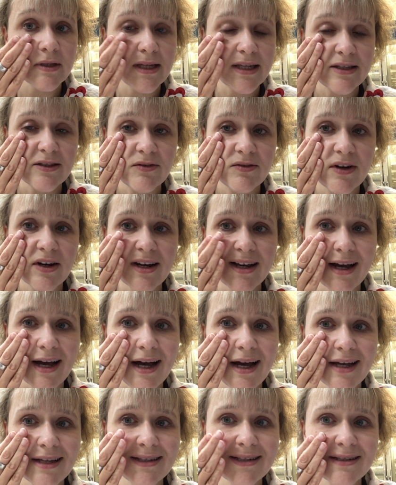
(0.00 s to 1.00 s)
It's very
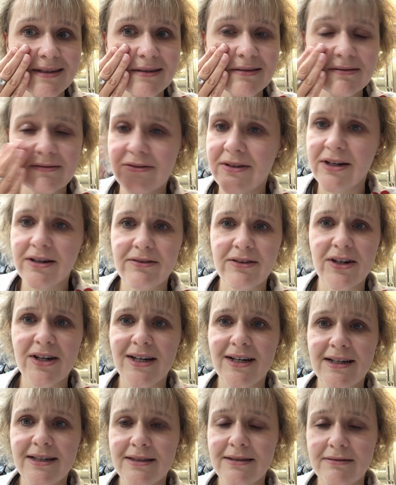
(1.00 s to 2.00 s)
hot. Very, very
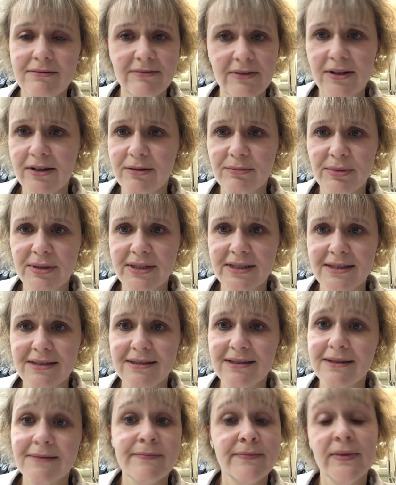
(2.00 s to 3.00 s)
hot. Very
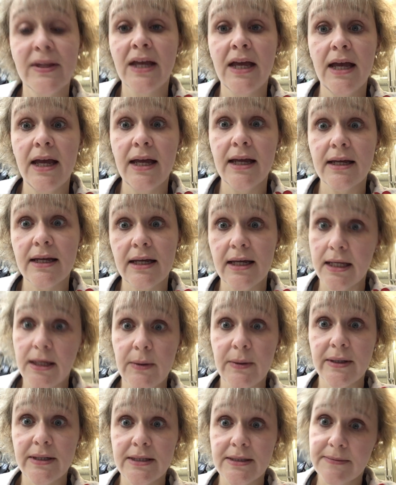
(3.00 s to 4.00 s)
unpleasant.
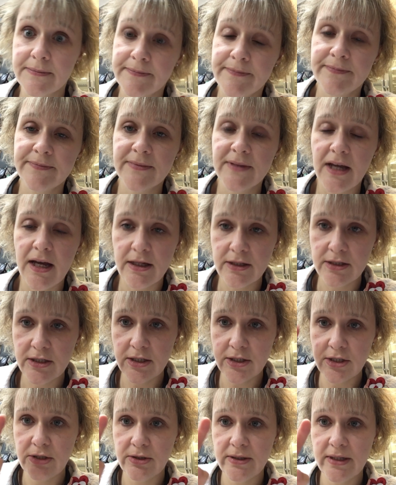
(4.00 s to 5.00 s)
Anyways, I'll
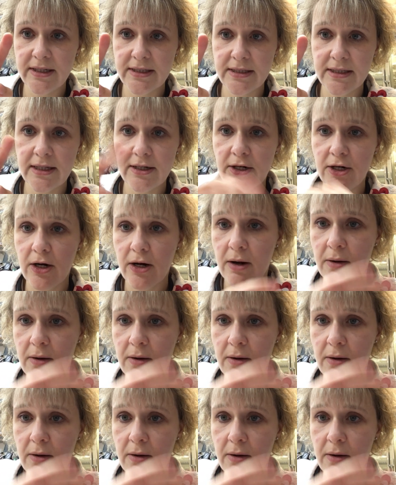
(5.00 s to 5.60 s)
talk to you guys later.